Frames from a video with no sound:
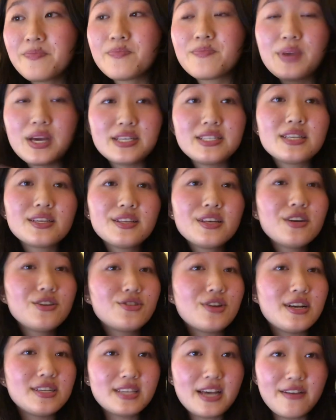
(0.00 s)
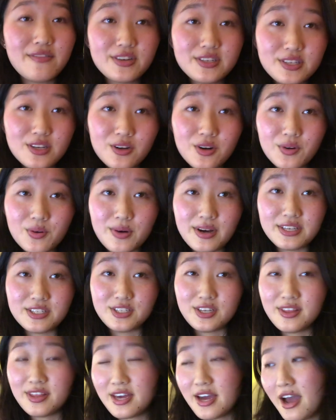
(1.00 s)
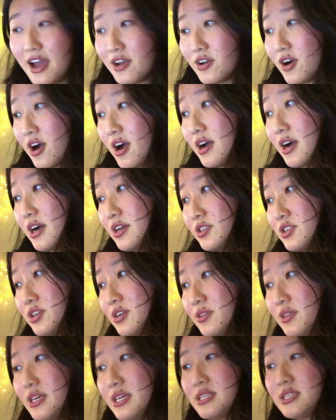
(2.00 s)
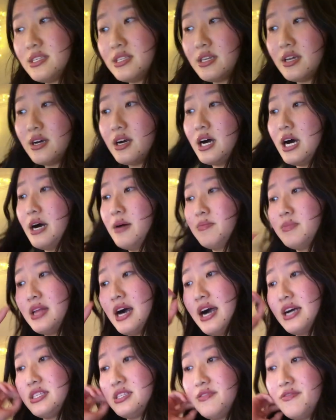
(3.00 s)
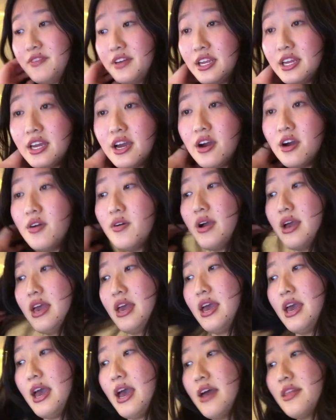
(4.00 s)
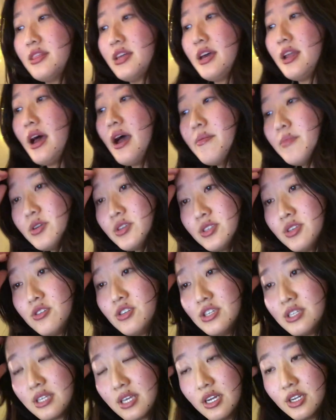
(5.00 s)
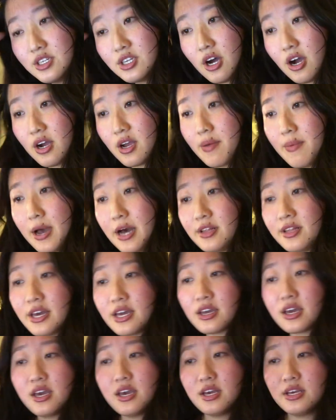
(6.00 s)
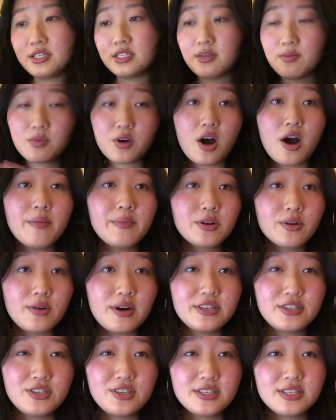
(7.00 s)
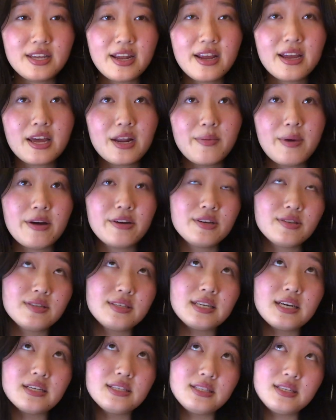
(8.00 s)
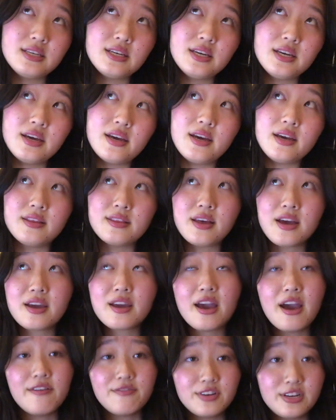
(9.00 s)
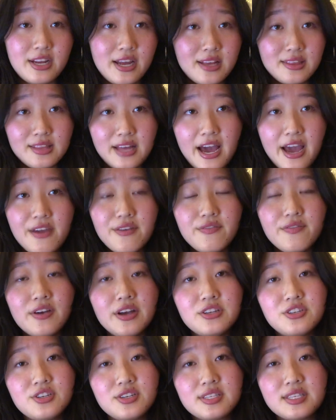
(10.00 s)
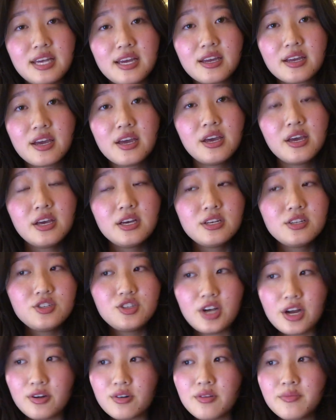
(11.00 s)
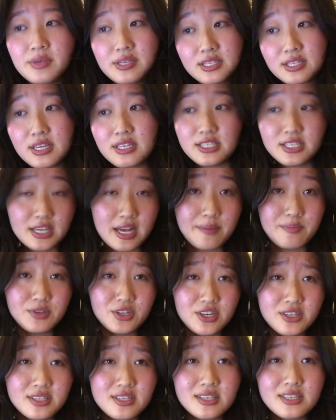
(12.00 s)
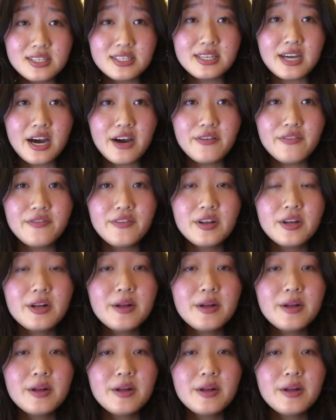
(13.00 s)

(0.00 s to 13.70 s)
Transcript: Basically address every single question that I got under this um, last video. And then I'm also just gonna talk about like some common questions that I get about UCSD in like everyday life and just like general misconceptions and stuff.